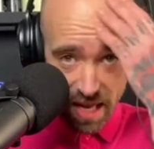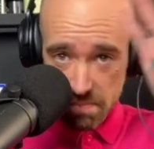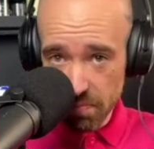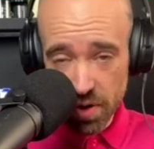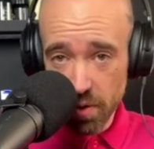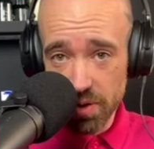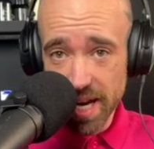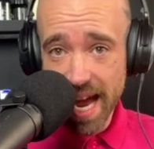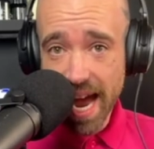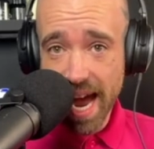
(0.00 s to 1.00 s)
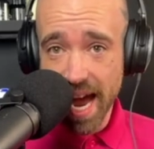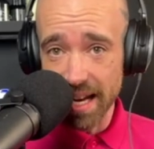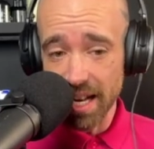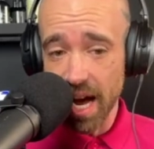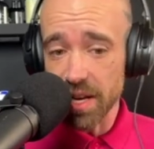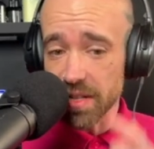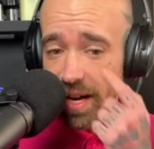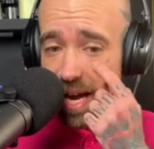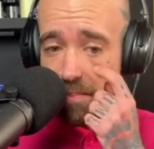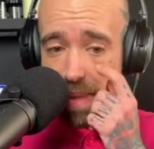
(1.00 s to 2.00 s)
You lose your hair. Like, you
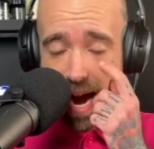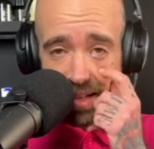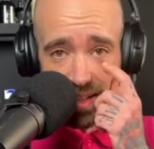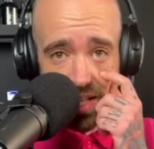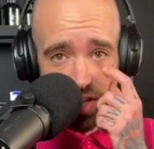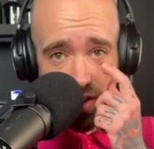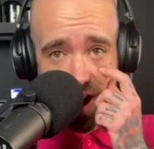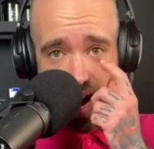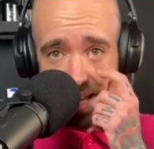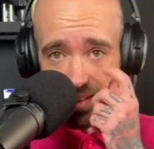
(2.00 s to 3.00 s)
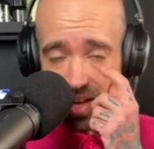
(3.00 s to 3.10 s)
start getting bags under your eyes.